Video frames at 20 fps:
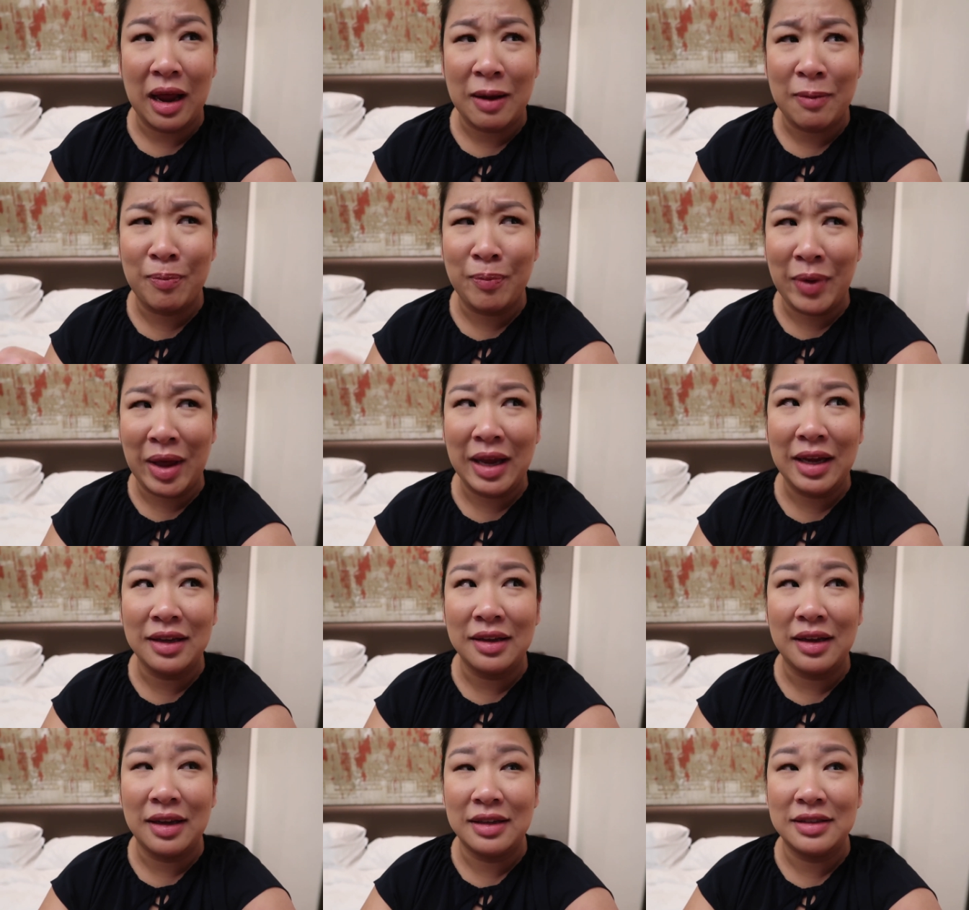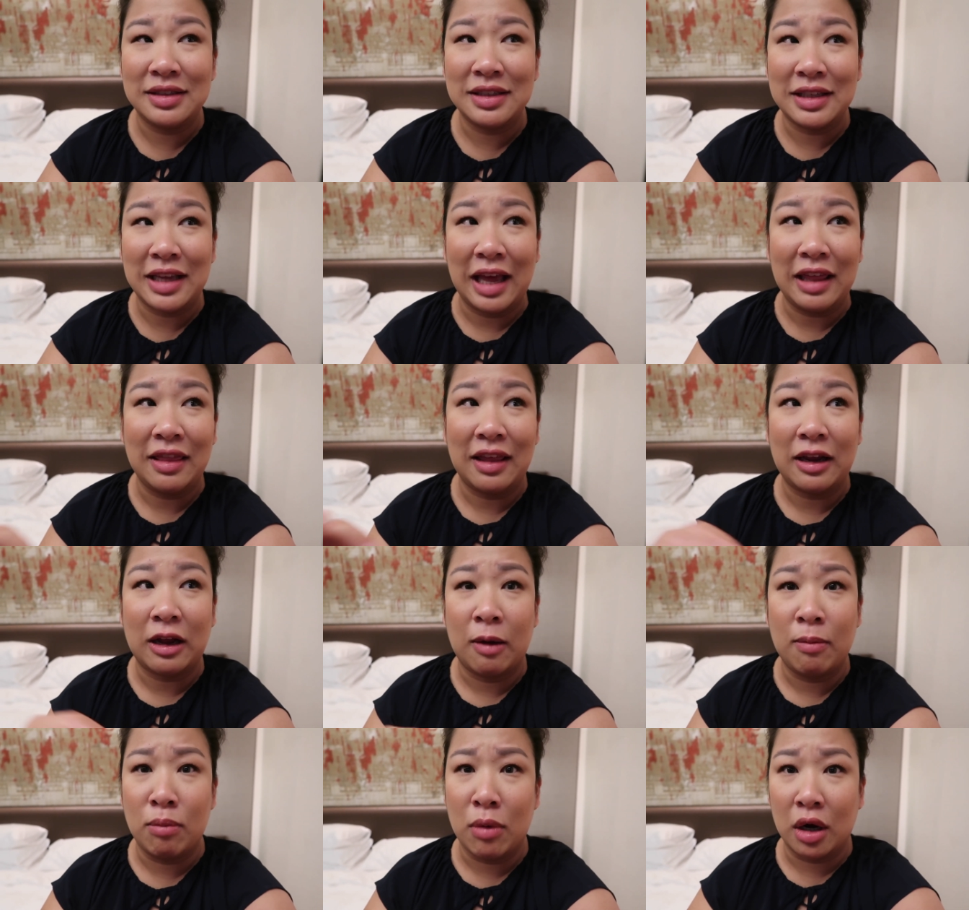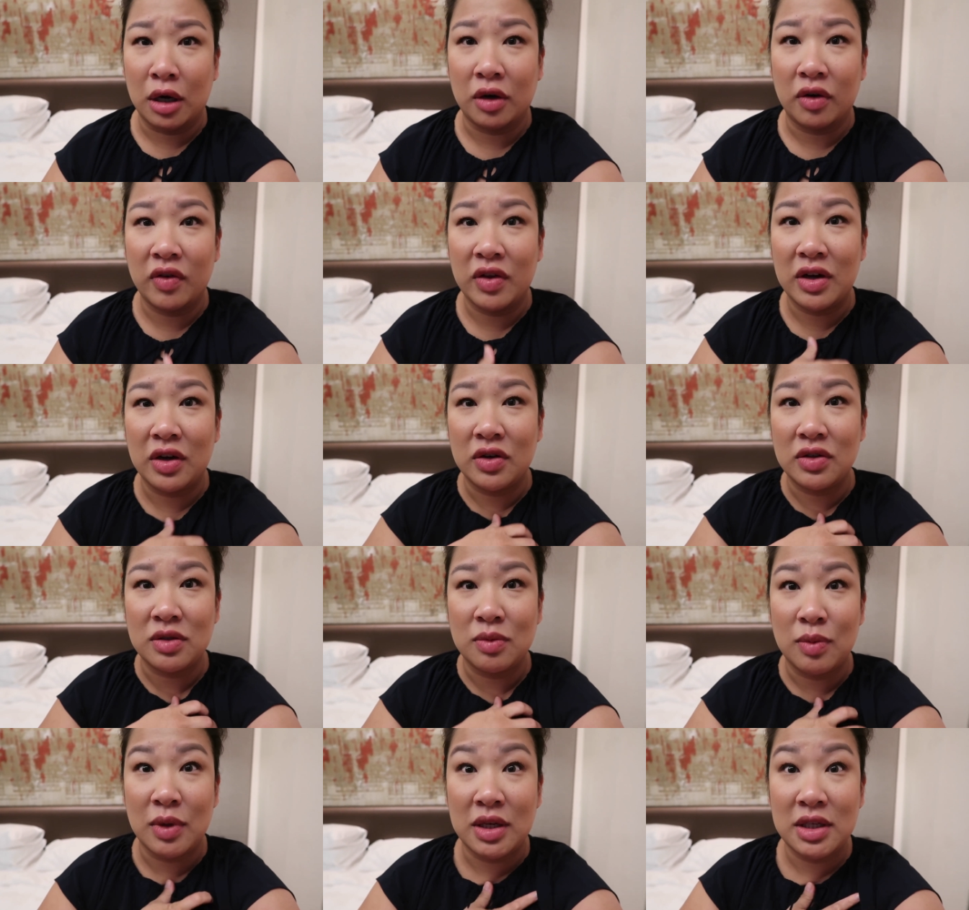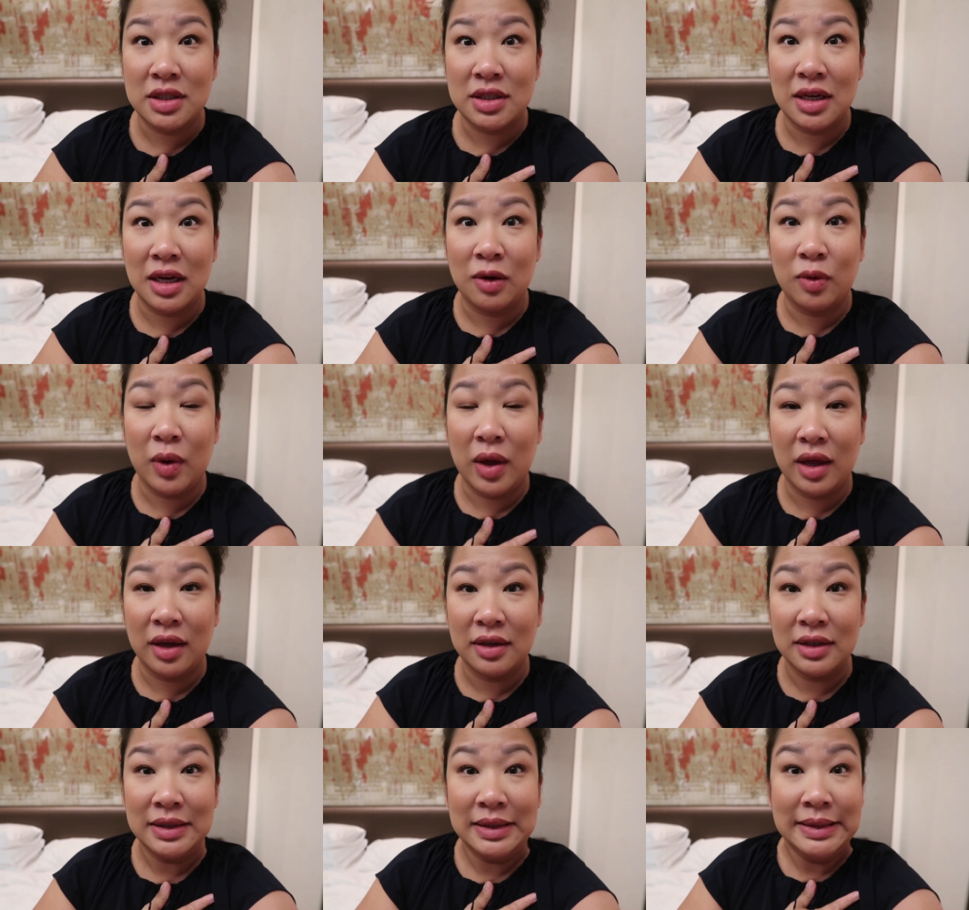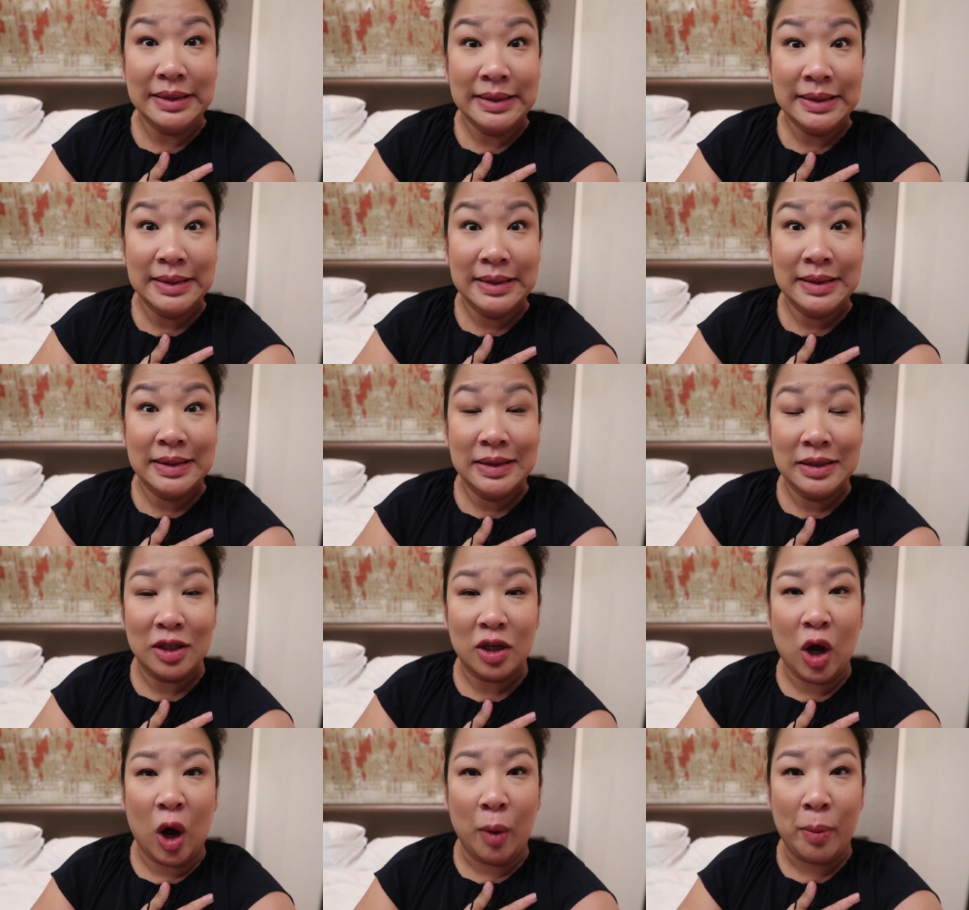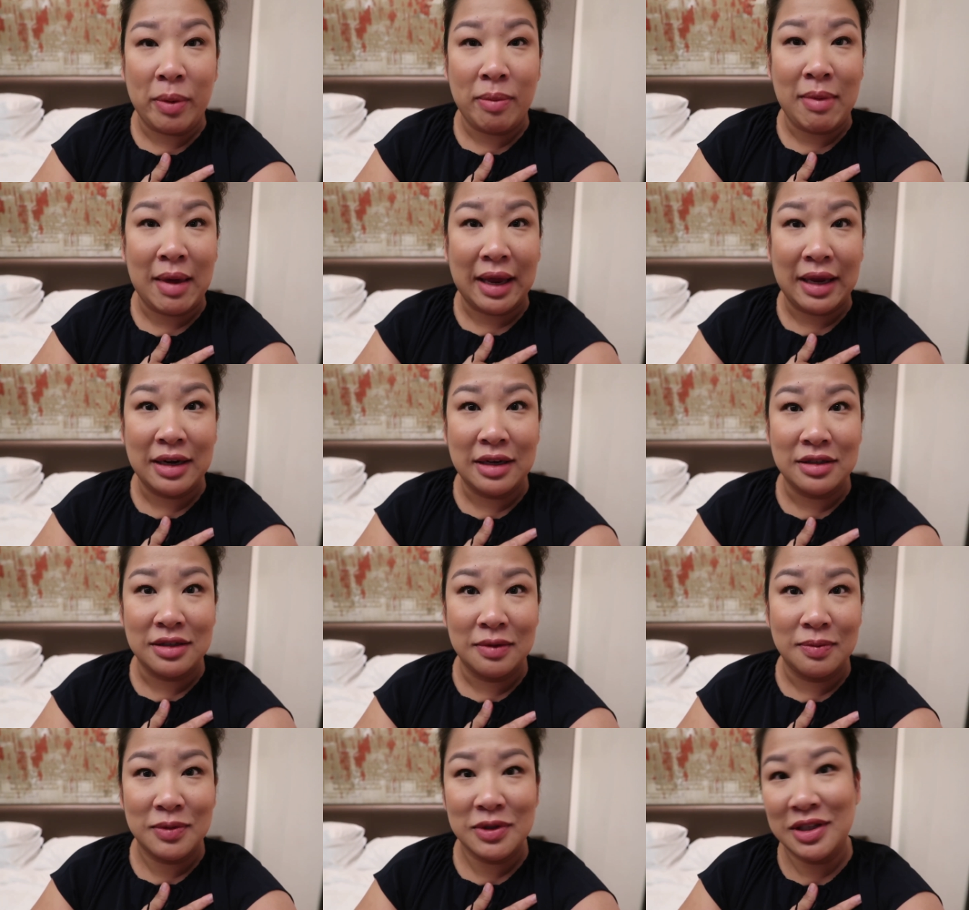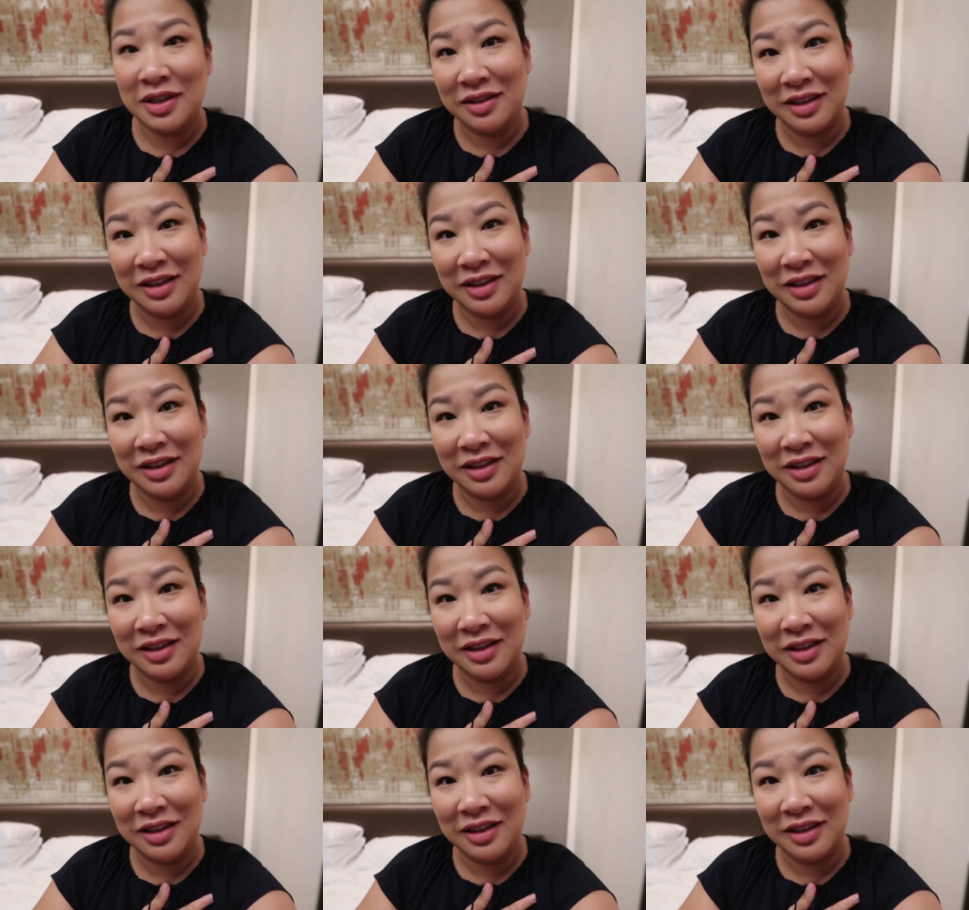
I might need to get like a margarita or something to stay awake. Coping mechanisms.